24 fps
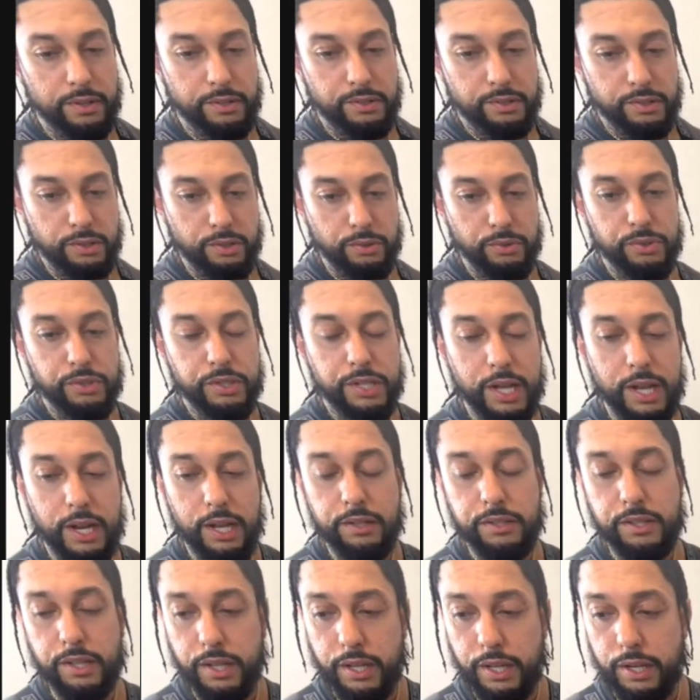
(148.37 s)
So shout
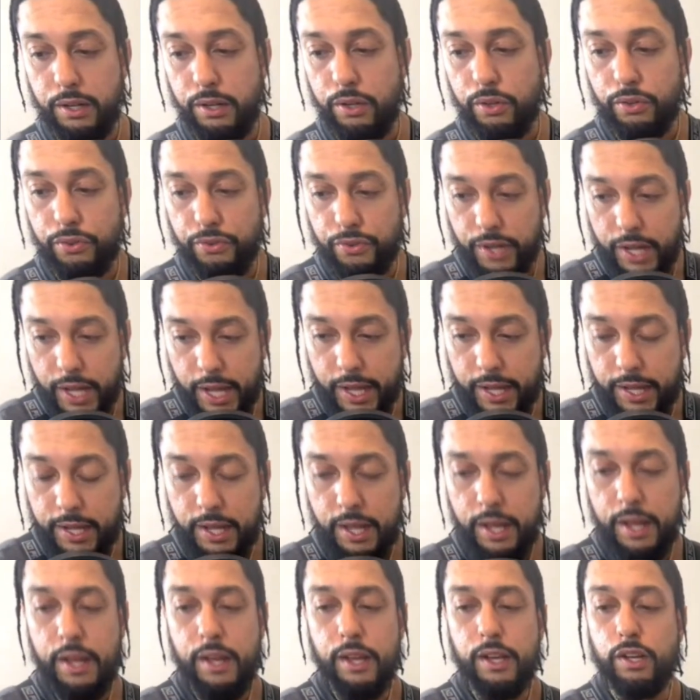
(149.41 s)
out to Canelo for that.
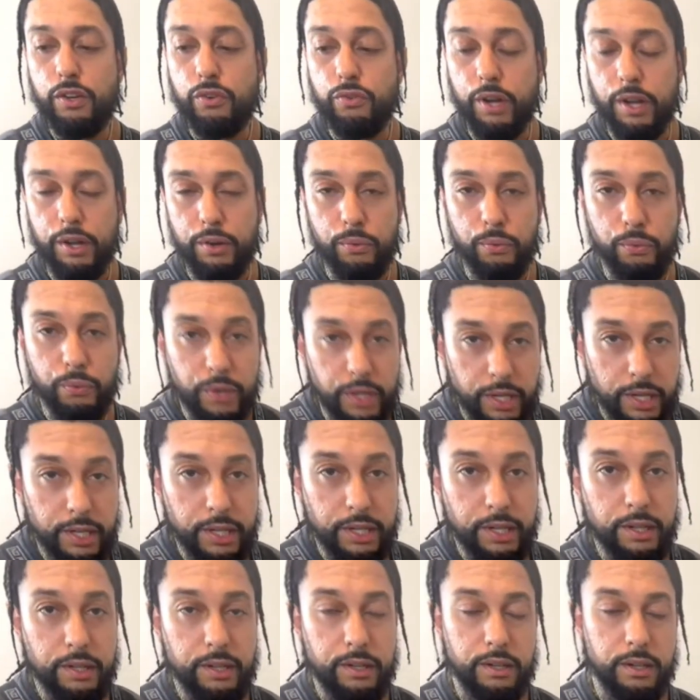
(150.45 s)
Great
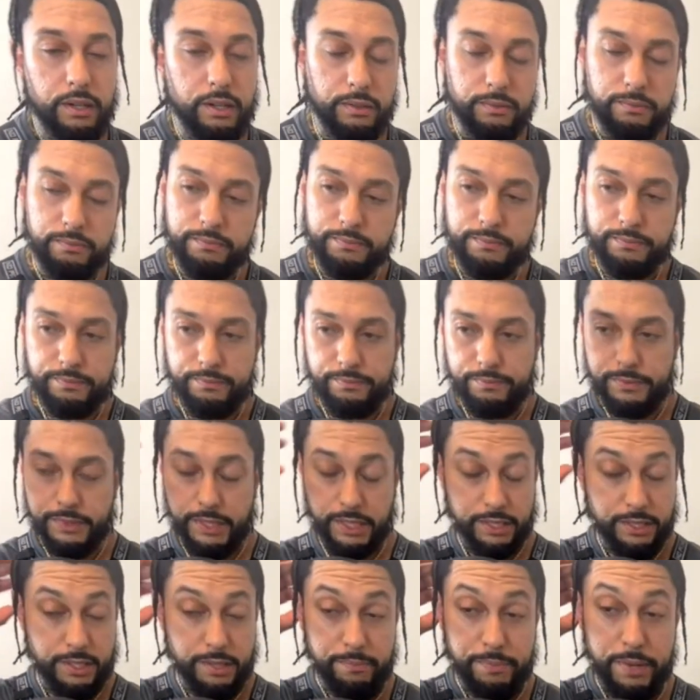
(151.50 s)
win.
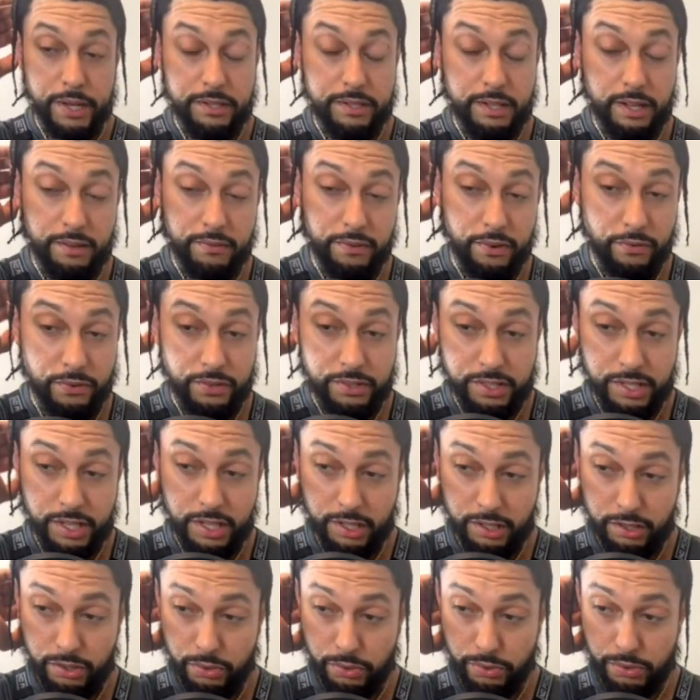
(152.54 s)
Just the best I've ever
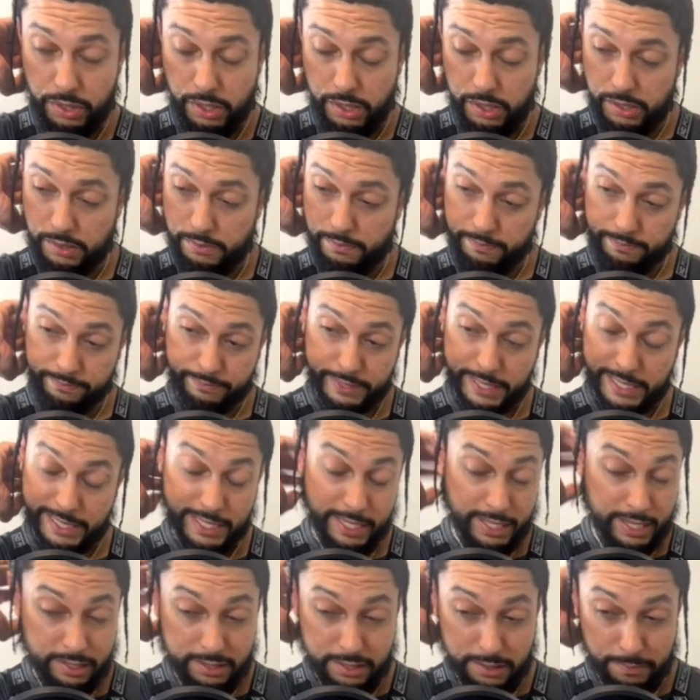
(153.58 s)
seen you. I
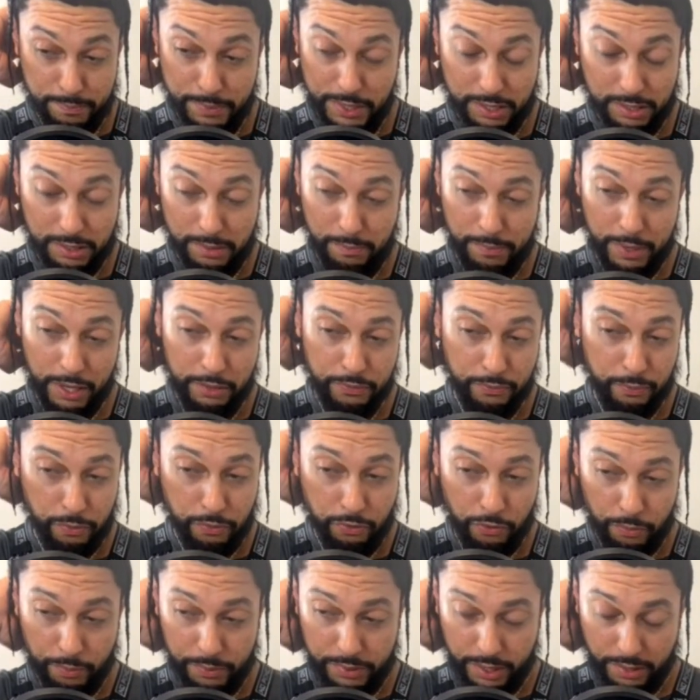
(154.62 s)
think that's just the best
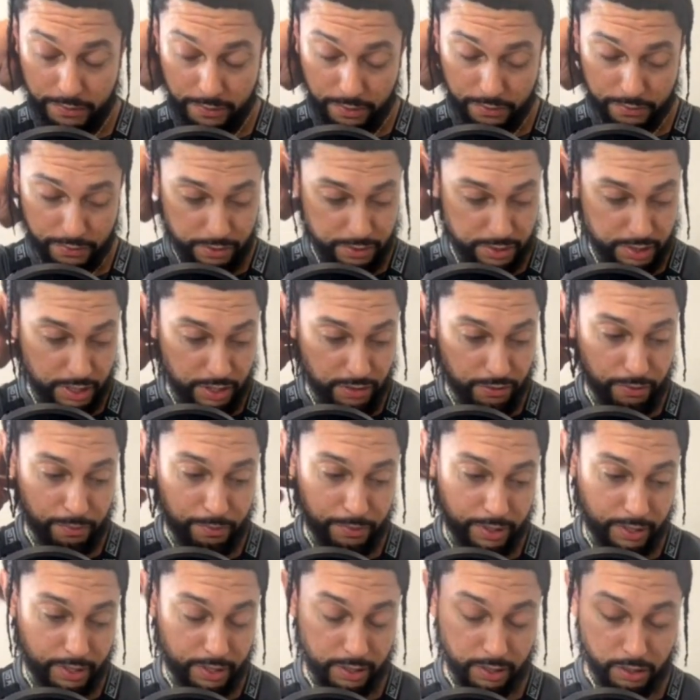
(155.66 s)
performance I've ever seen from
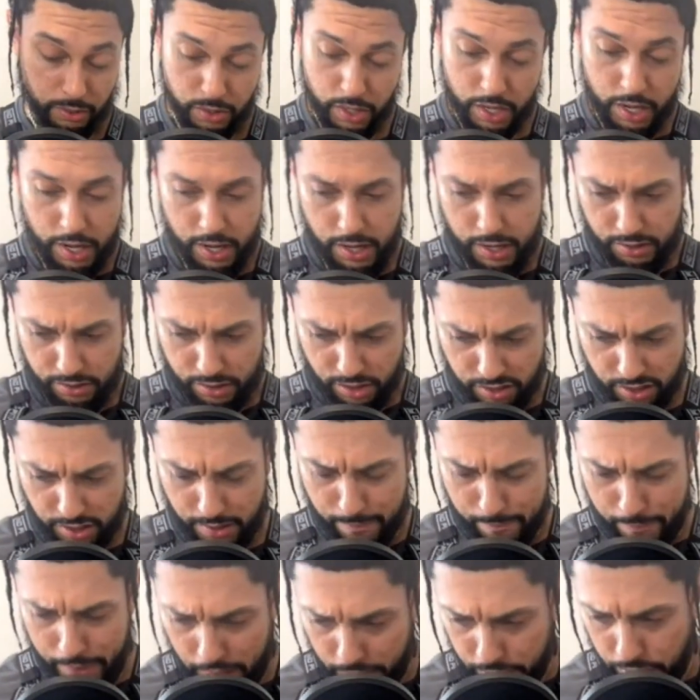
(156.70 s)
Canelo. Just
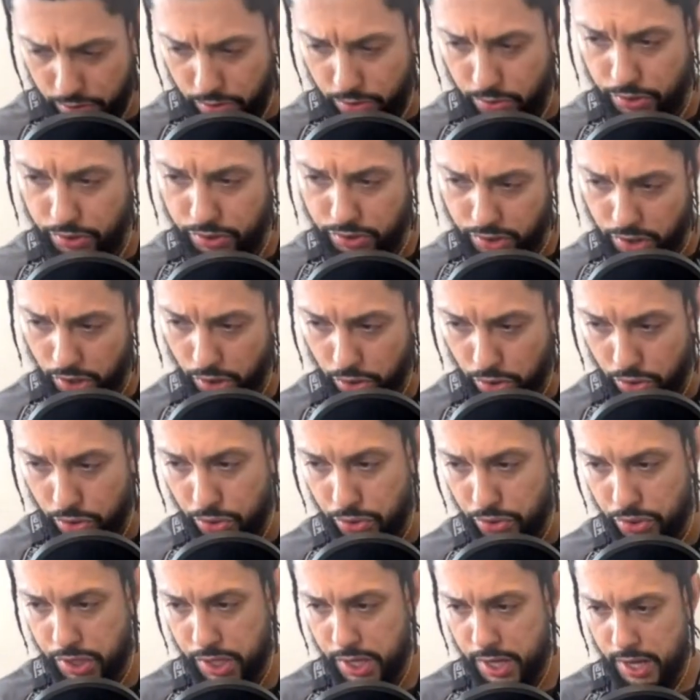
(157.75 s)
him bouncing on his
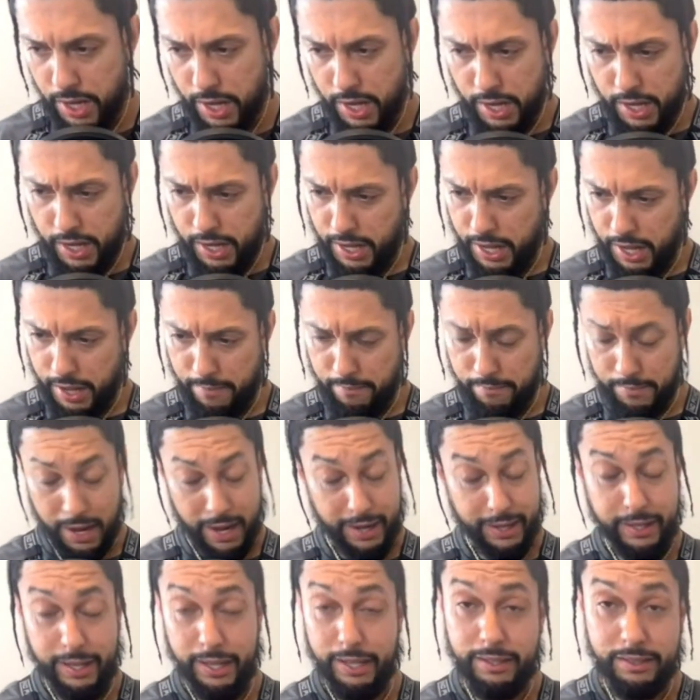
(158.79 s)
toes, him
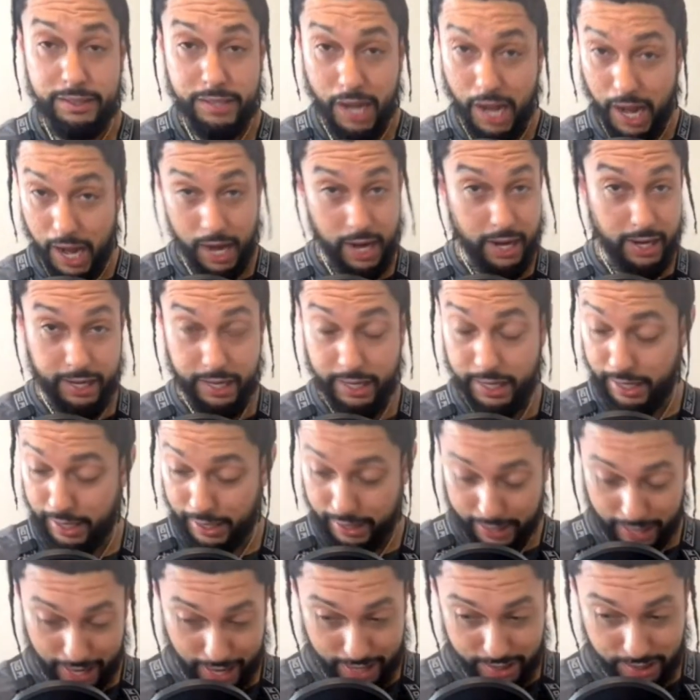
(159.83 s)
not getting tired. He didn't
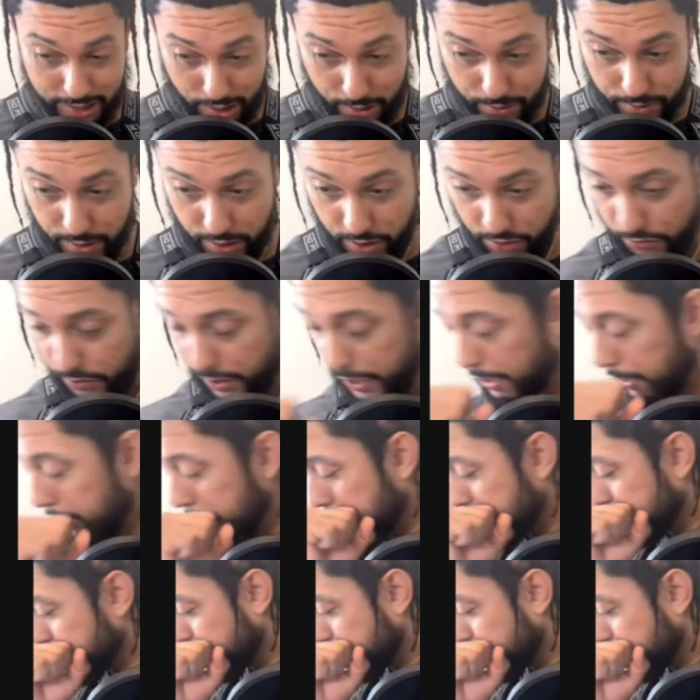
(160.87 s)
gas out in this fight.